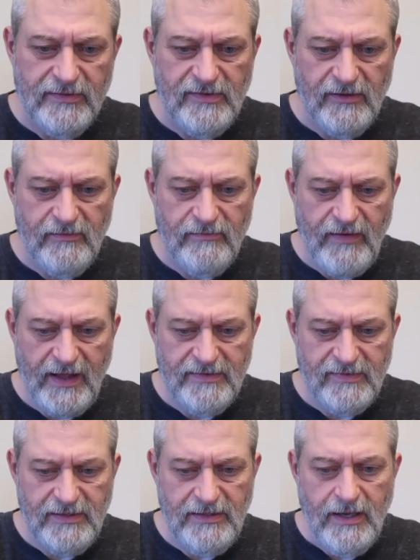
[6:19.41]
It's nothing
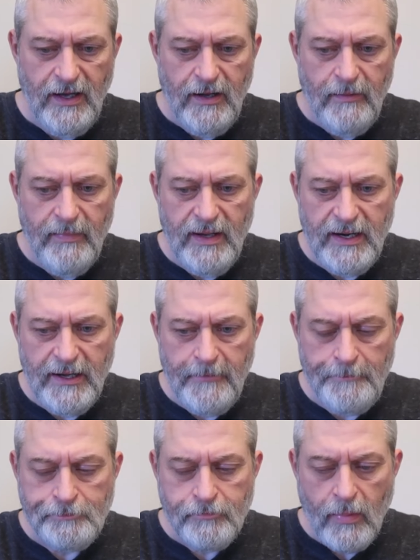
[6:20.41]
fancy, but
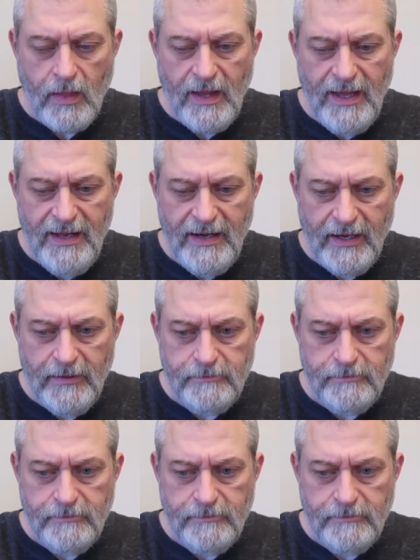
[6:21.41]
it